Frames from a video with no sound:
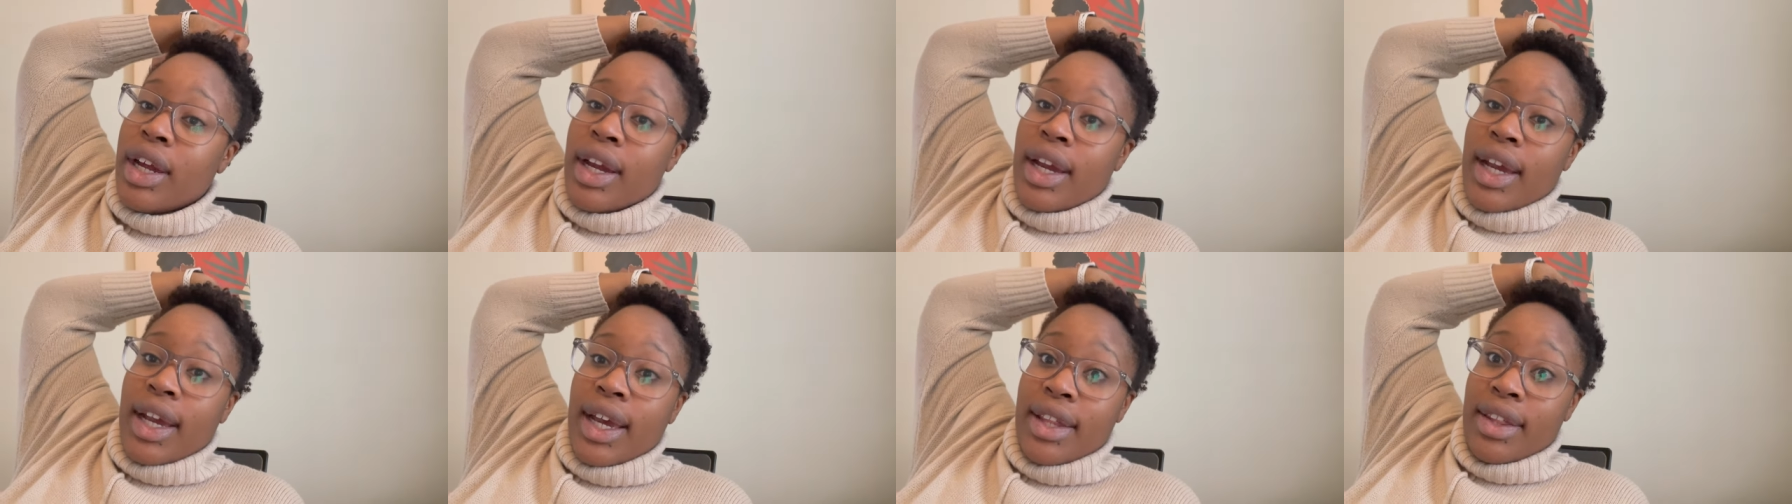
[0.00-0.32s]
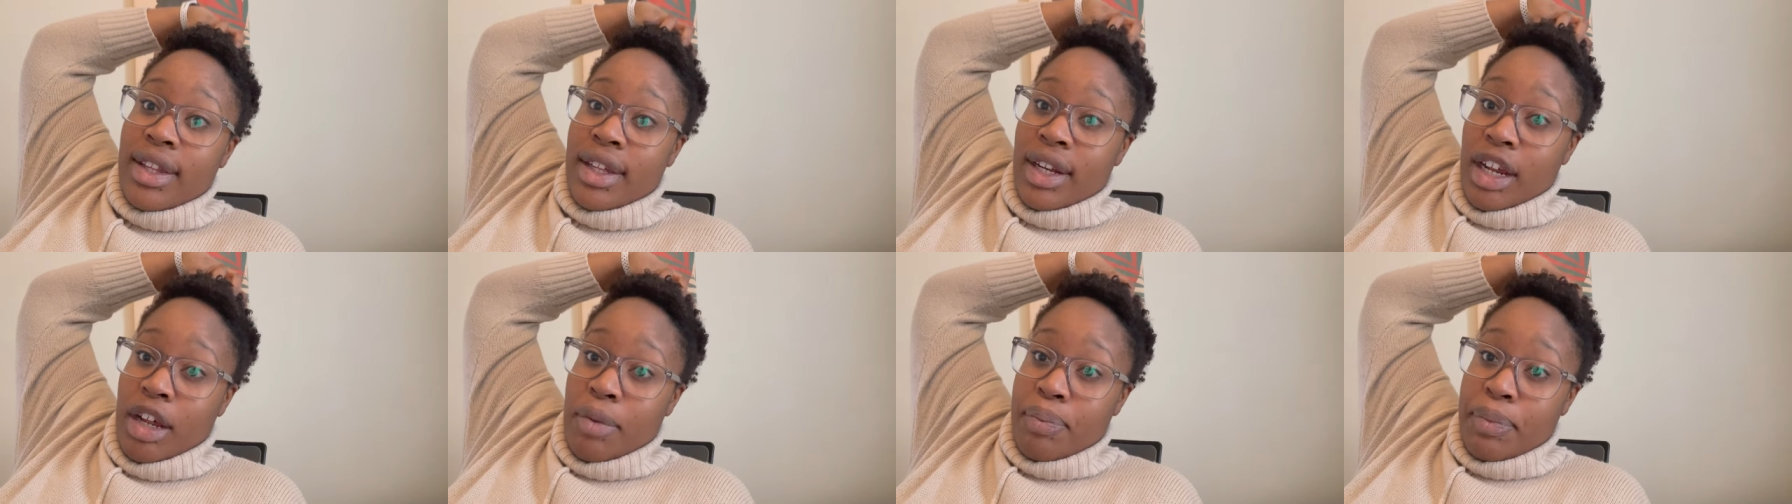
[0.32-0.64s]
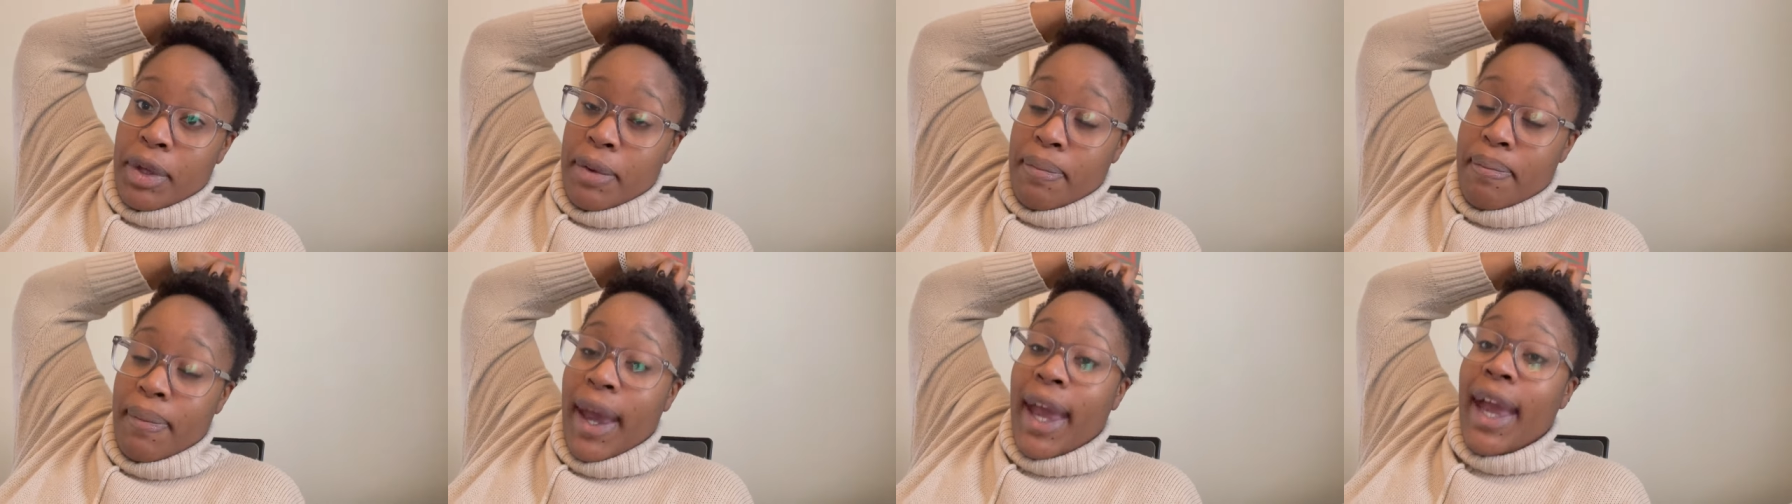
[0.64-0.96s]
and then I'll be
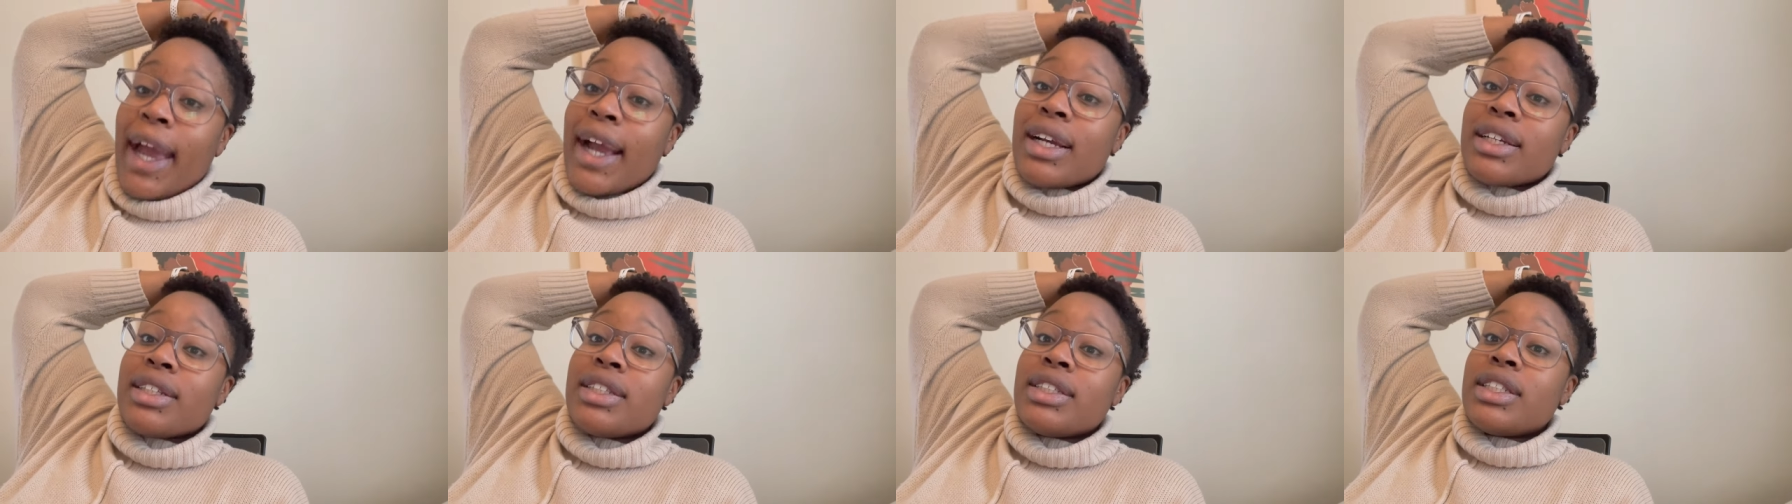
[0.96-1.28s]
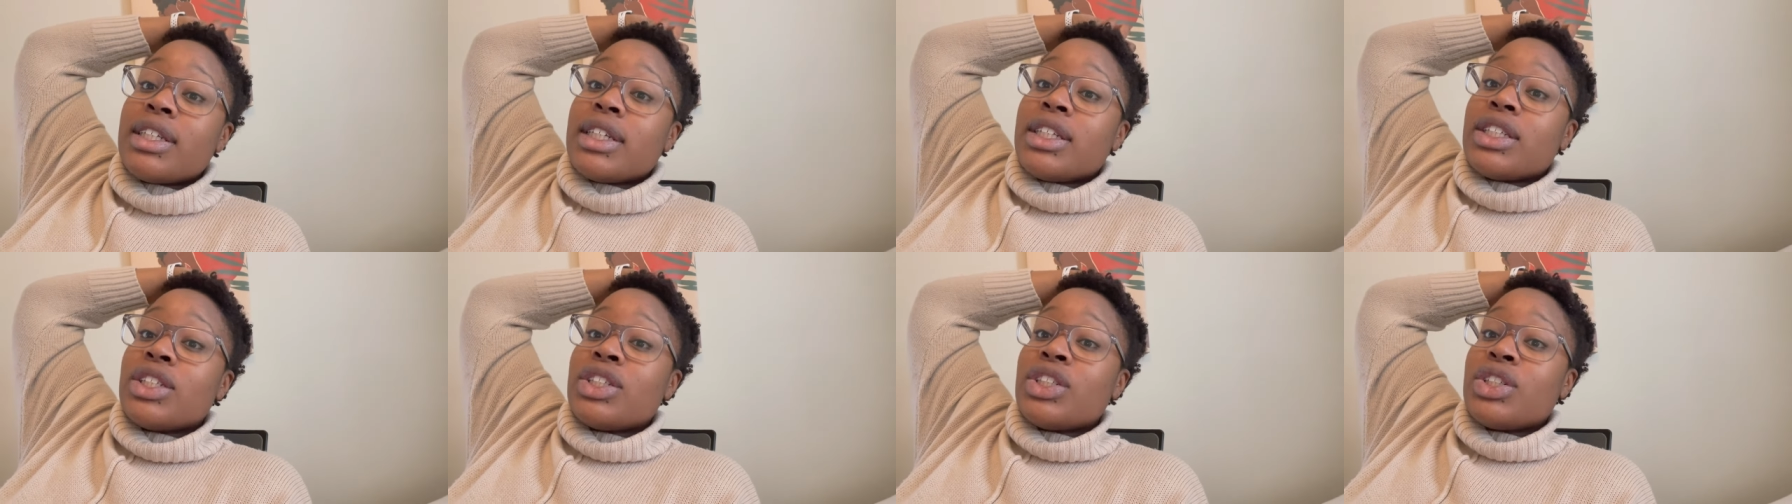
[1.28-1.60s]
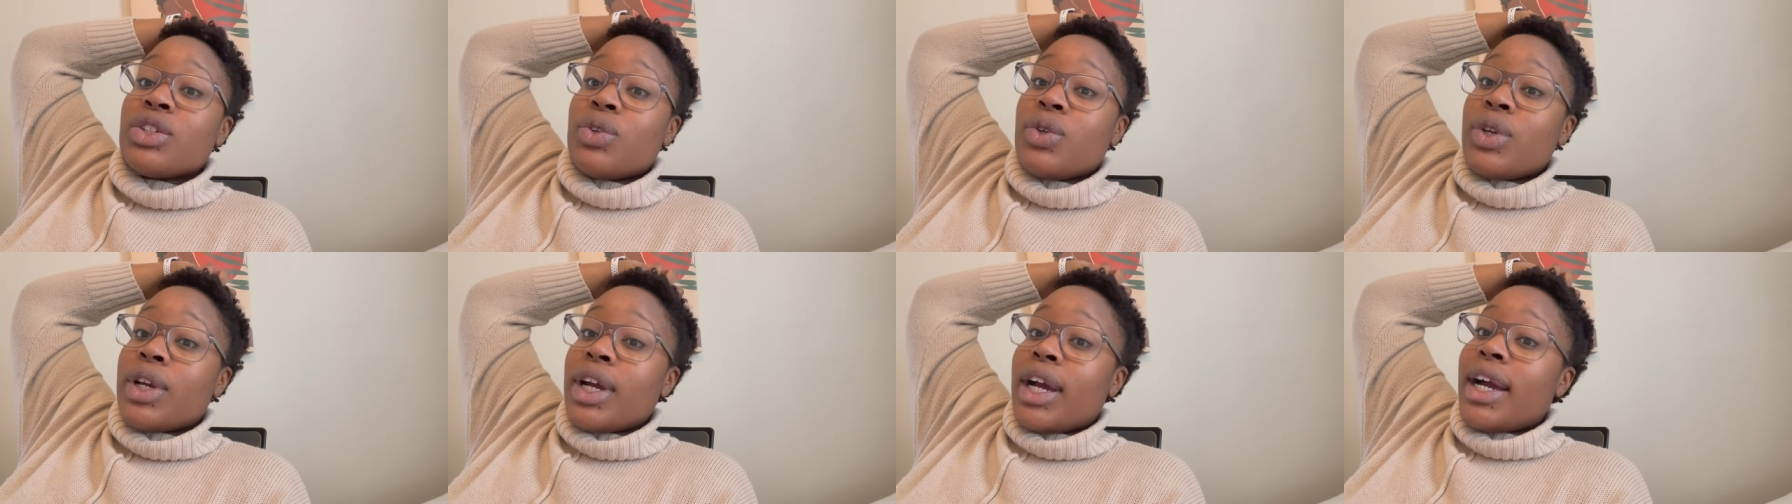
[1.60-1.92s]
back to show
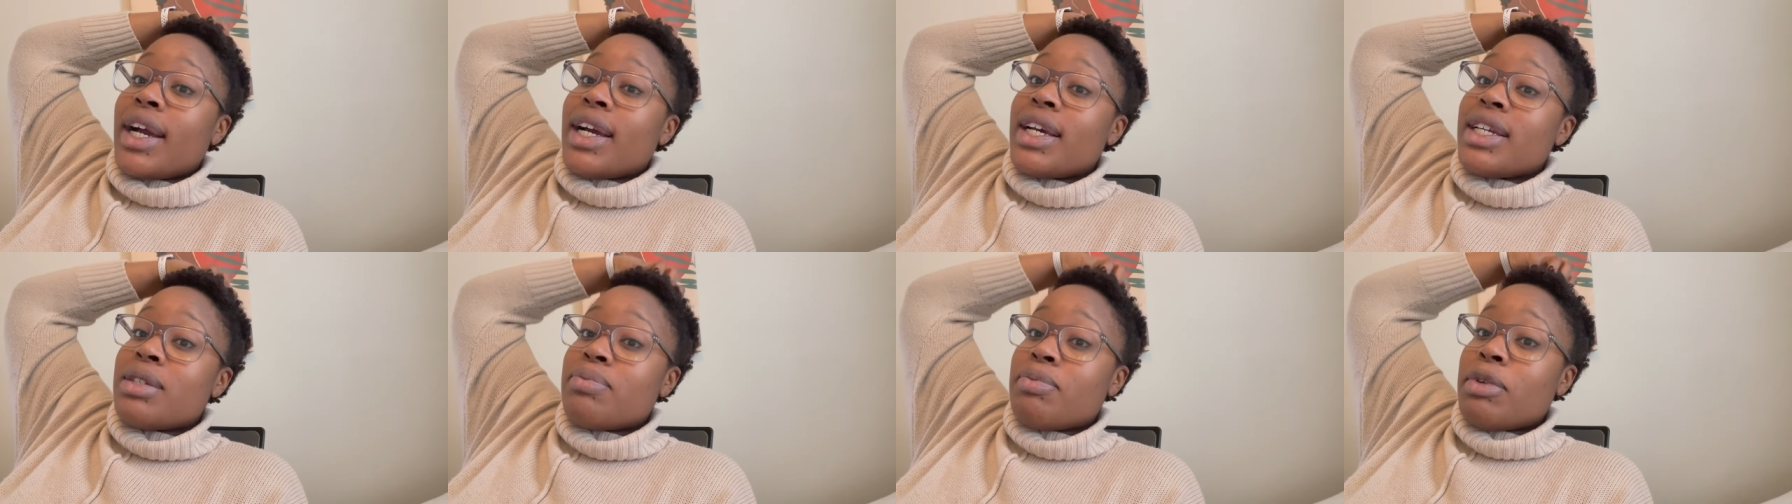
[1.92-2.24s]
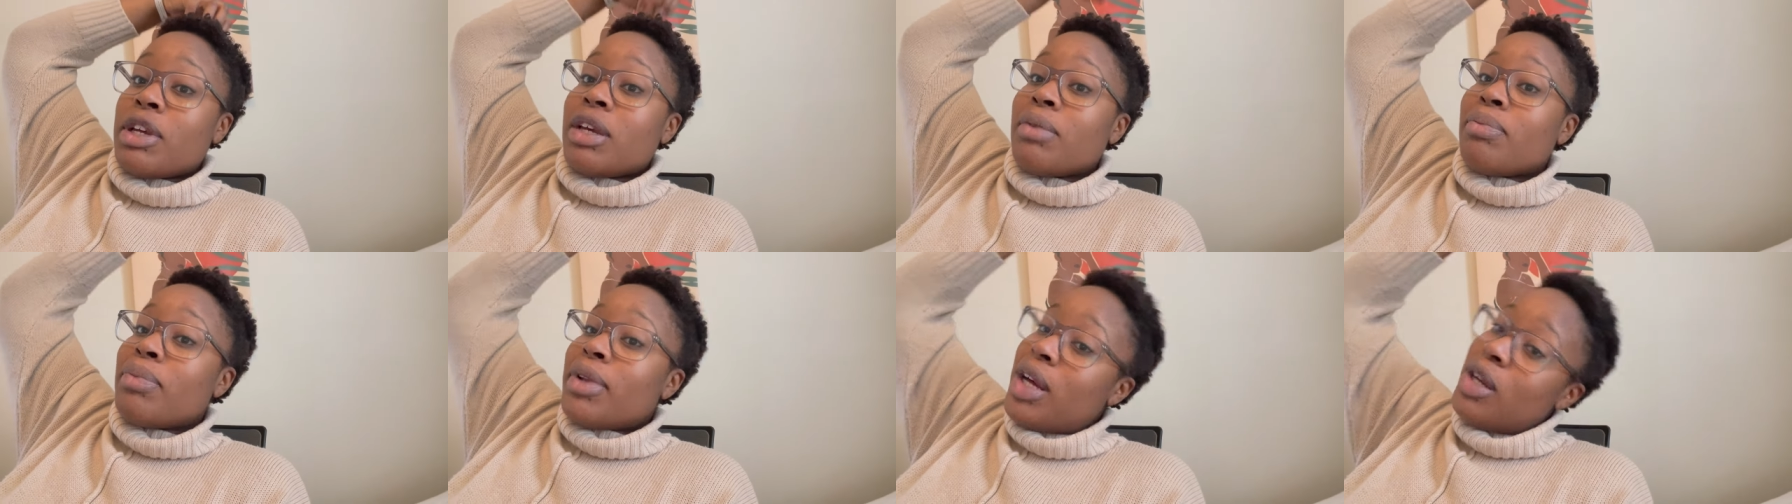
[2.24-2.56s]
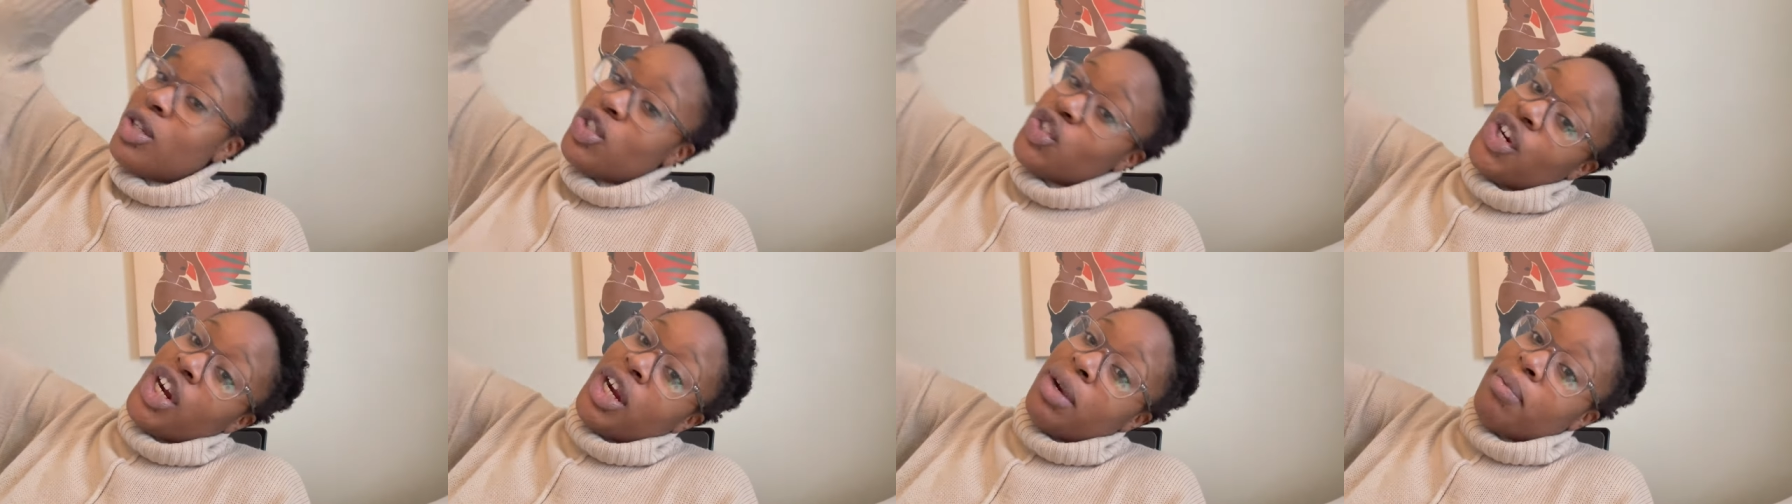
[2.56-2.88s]
you guys me blow
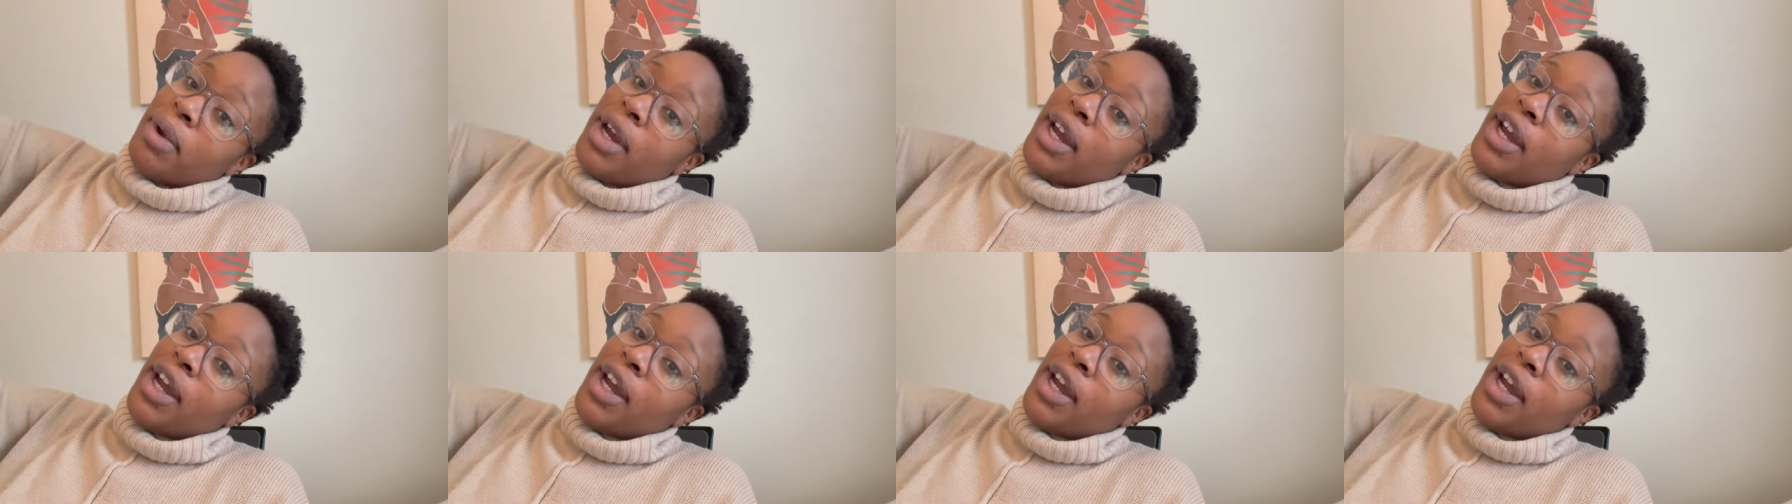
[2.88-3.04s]
drying my